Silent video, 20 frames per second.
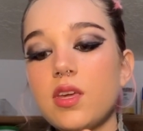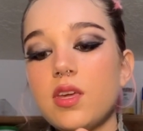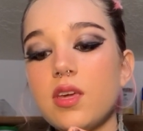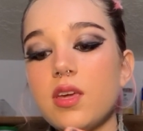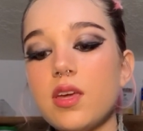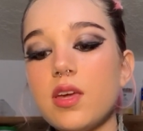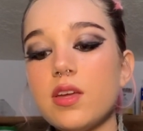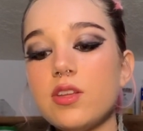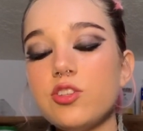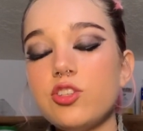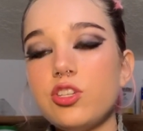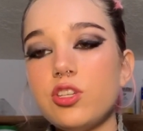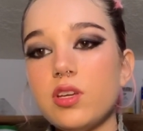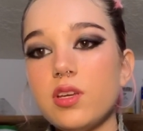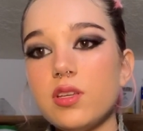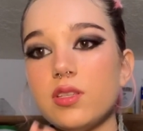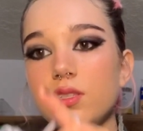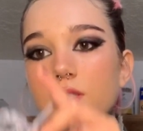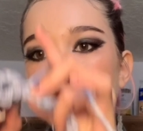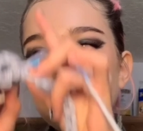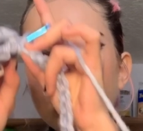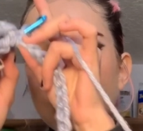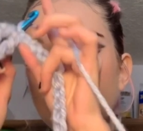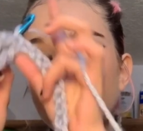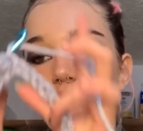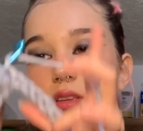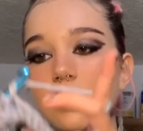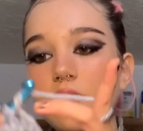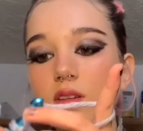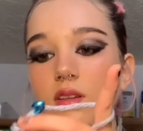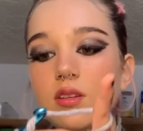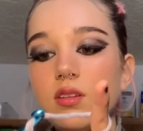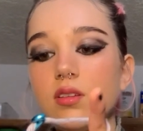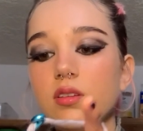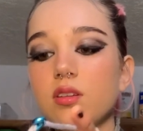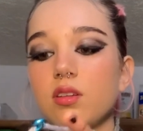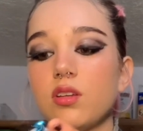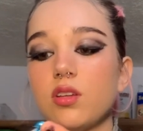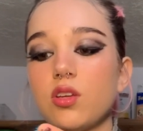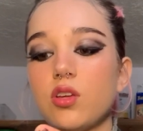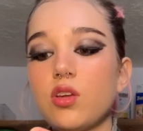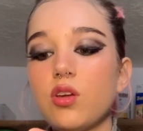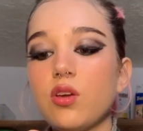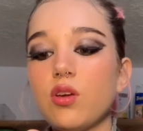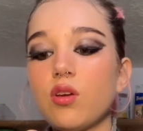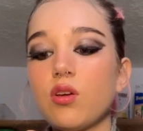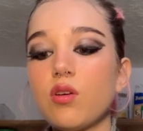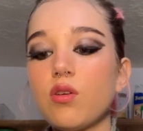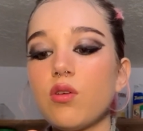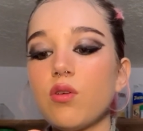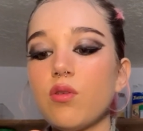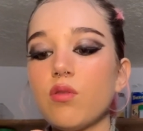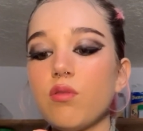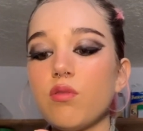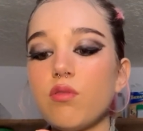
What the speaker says: and just go